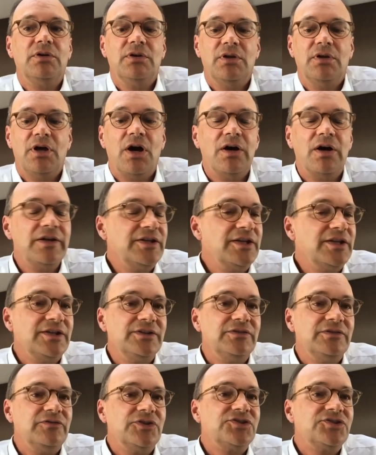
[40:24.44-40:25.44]
holiday
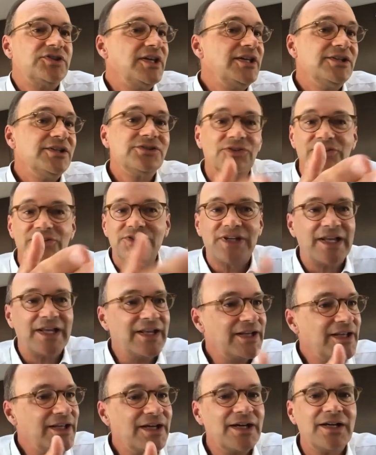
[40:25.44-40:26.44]
in the States or in
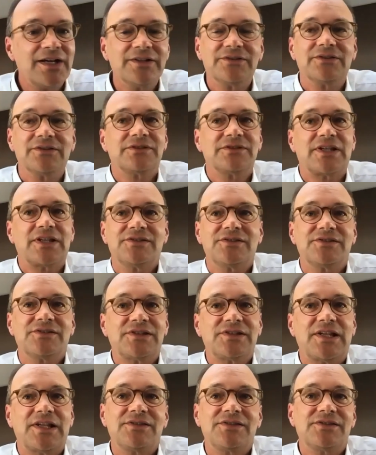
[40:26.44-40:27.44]
Canada, so
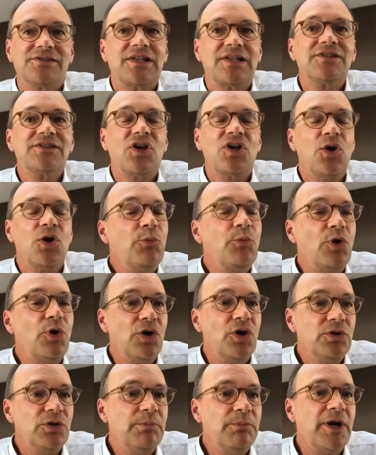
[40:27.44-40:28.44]
that's
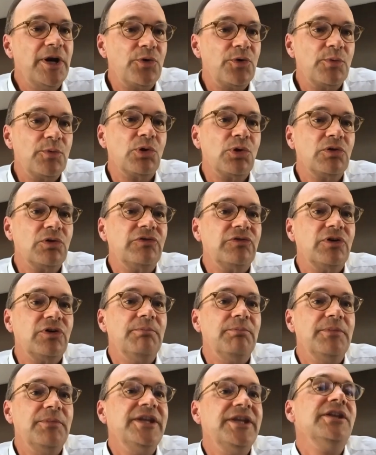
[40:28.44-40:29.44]
unbearable for
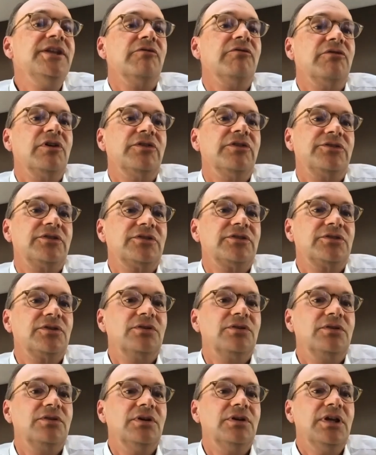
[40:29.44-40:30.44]
many of us.
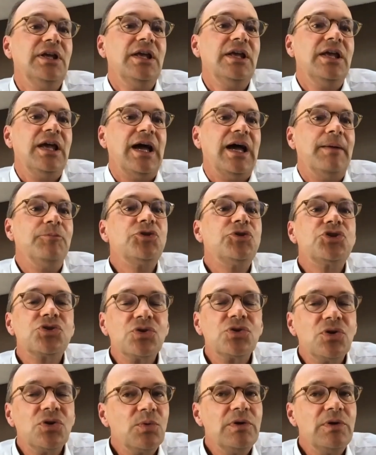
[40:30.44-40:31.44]
So I'm
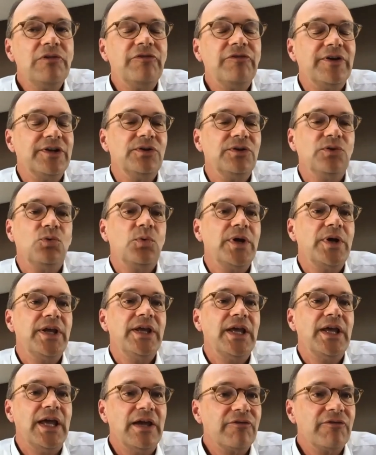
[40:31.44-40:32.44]
sure we'll find a way
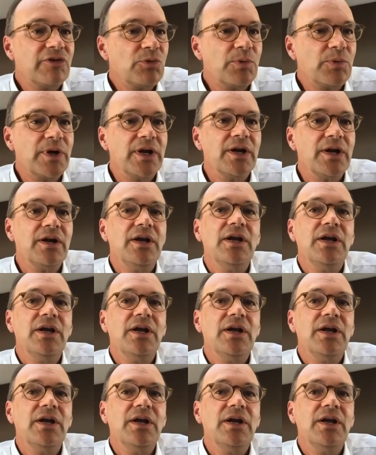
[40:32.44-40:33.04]
everywhere.